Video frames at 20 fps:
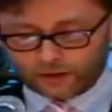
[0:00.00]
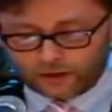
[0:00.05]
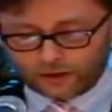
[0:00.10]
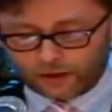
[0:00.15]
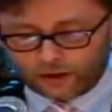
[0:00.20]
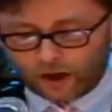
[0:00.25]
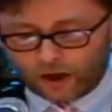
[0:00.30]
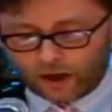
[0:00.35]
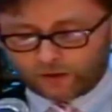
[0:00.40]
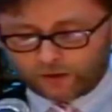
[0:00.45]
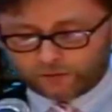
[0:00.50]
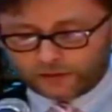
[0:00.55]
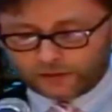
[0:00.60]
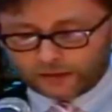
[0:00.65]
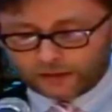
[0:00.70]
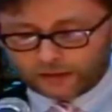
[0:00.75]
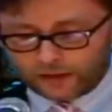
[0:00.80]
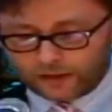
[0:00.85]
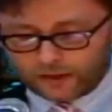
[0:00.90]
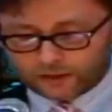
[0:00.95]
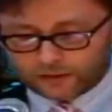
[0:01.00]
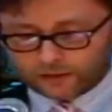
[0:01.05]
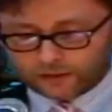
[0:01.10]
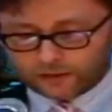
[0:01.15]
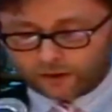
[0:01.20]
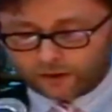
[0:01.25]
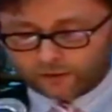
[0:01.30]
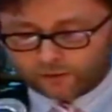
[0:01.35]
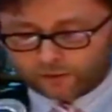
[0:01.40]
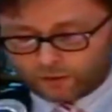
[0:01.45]
in
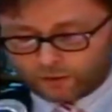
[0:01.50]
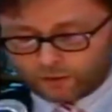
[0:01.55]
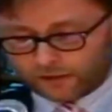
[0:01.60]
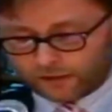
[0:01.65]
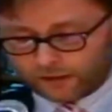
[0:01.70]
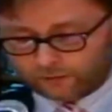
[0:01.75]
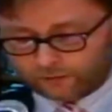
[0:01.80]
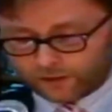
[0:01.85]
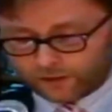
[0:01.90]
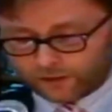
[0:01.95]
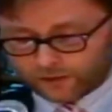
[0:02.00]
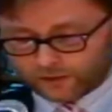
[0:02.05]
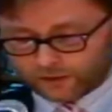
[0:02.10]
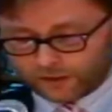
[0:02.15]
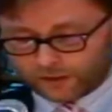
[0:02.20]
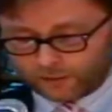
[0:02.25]
1573,